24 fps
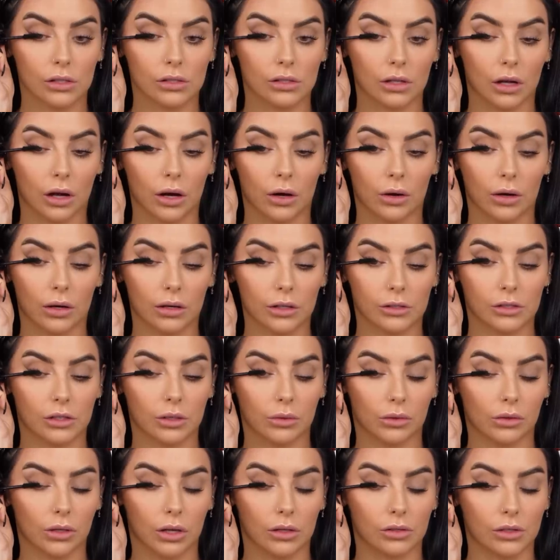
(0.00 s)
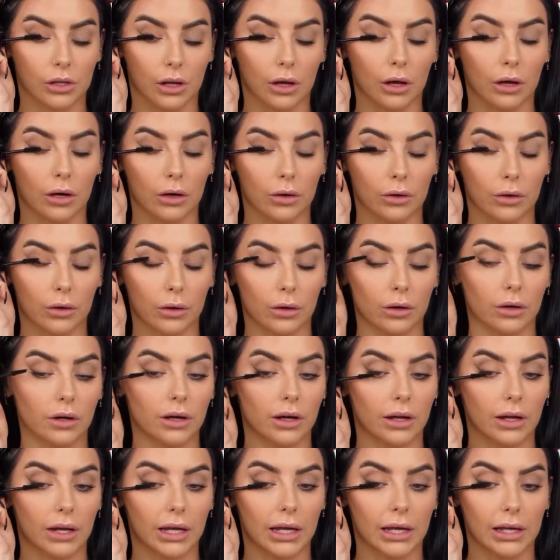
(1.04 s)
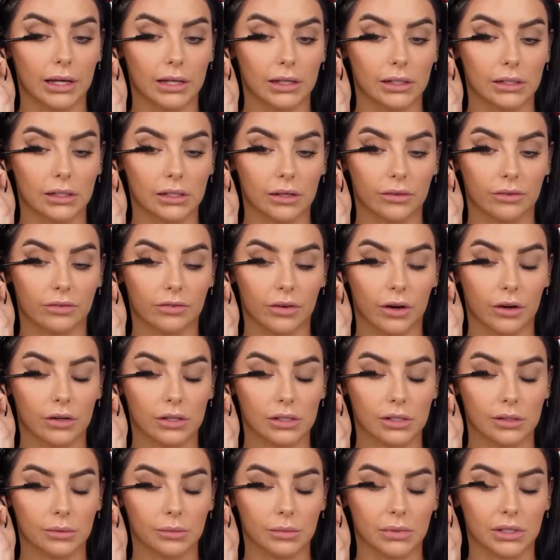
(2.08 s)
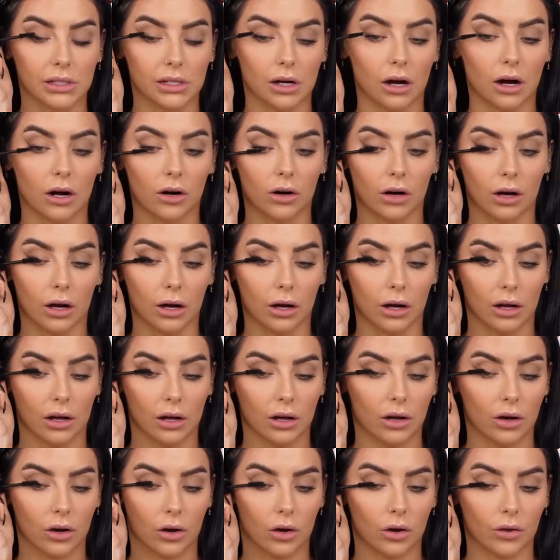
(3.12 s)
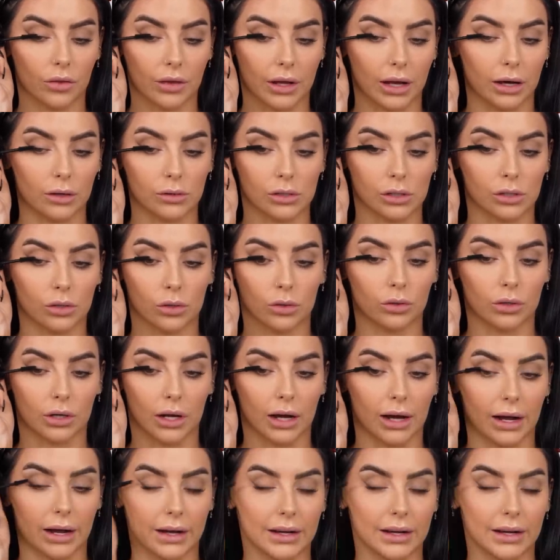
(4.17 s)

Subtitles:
So literally all I'll do is focus the mascara on the outer corner,